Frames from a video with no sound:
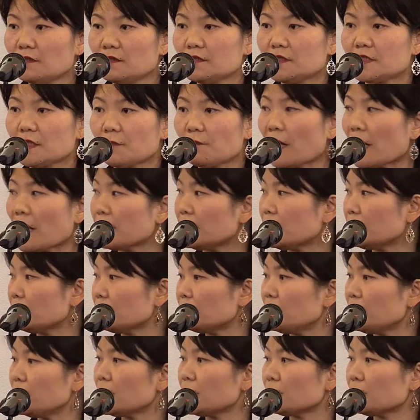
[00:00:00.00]
Japan and
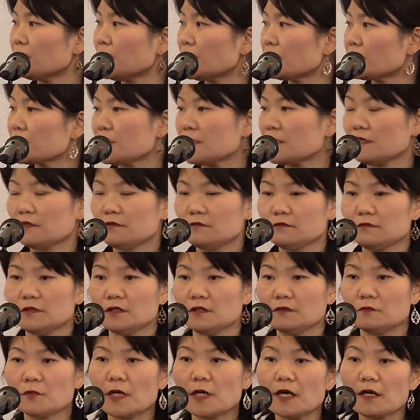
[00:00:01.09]
Finland because they are
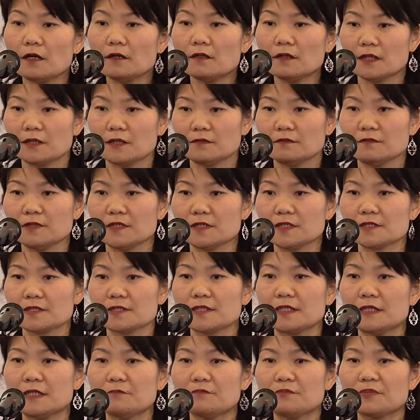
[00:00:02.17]
doing well and we just
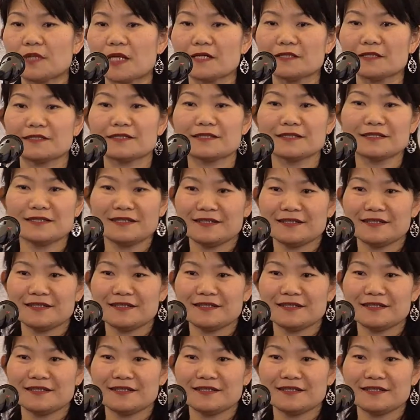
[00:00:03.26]
implant